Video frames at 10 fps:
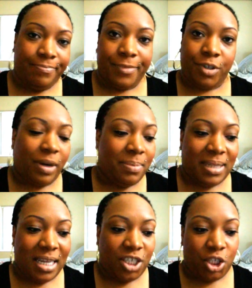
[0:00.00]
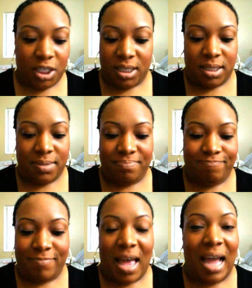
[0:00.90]
Creams, it's just,
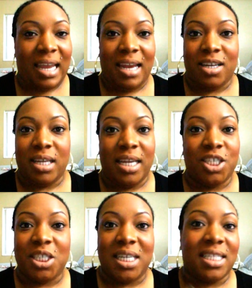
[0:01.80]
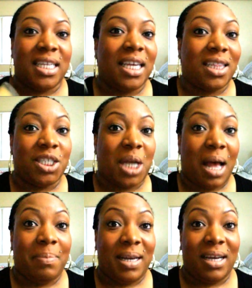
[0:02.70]
it just doesn't get the
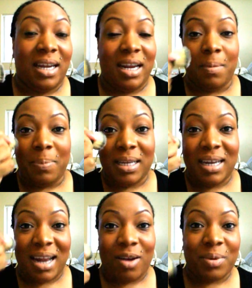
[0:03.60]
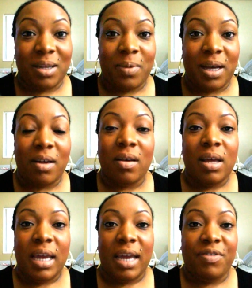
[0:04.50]
job done. It'll blend it out really well.
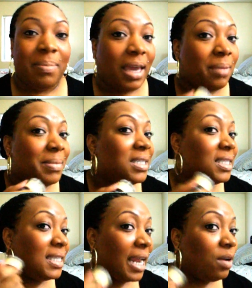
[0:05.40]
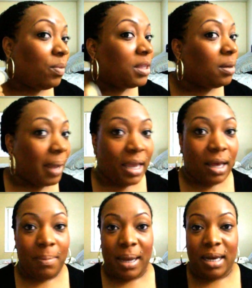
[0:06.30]
If you make a mistake with your
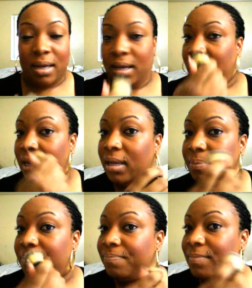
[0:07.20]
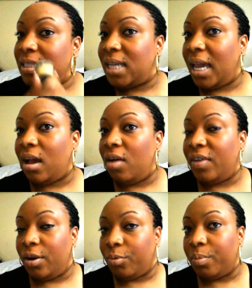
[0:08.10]
makeup,
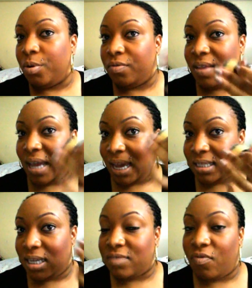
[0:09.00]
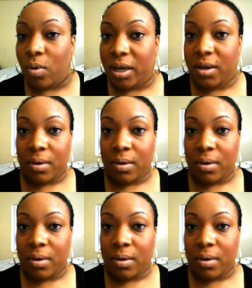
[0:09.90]
it'll remove the excess for you.